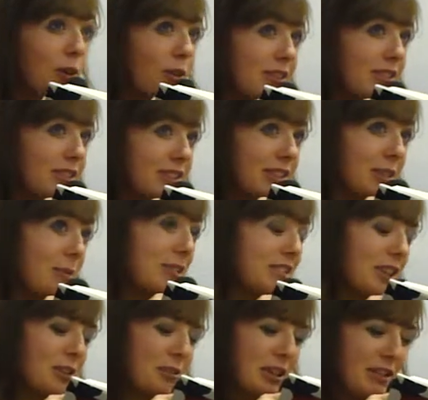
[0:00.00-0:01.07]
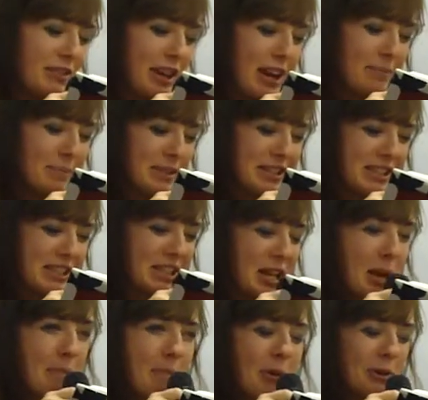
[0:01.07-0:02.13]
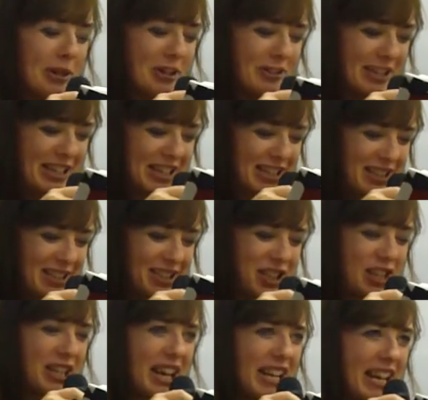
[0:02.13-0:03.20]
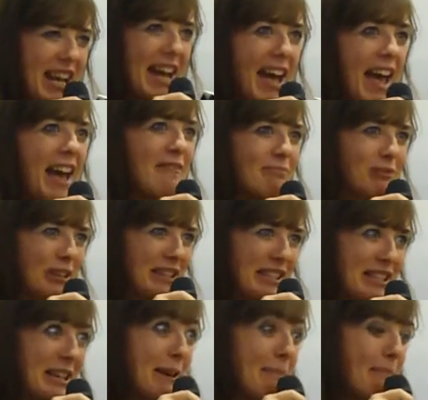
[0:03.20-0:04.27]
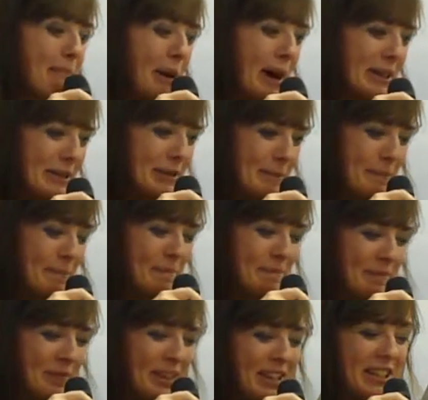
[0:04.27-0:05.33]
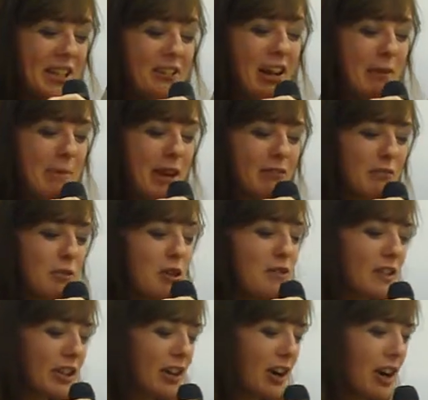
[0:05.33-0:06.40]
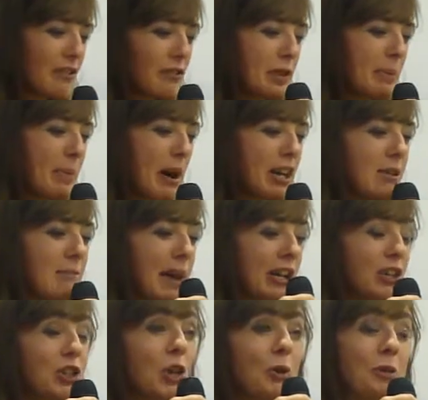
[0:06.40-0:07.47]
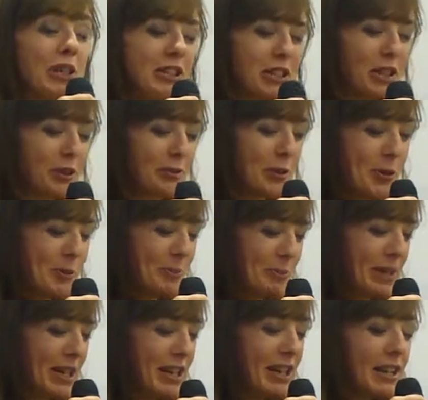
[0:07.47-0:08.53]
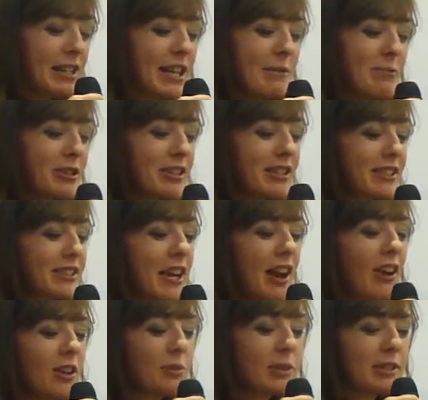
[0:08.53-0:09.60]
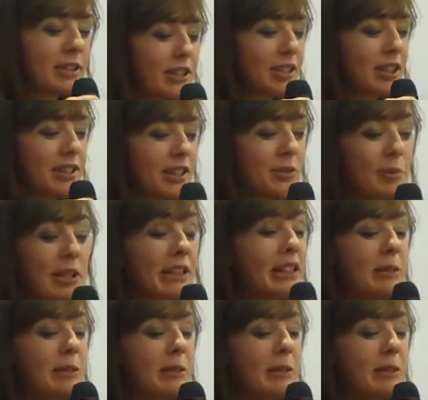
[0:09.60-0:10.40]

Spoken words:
course, it was the 3 of cups. Mora grinned. She said, Empress, bottom. The gray man removed the card from the bottom and showed it to the room. The Empress's gown was suggested with a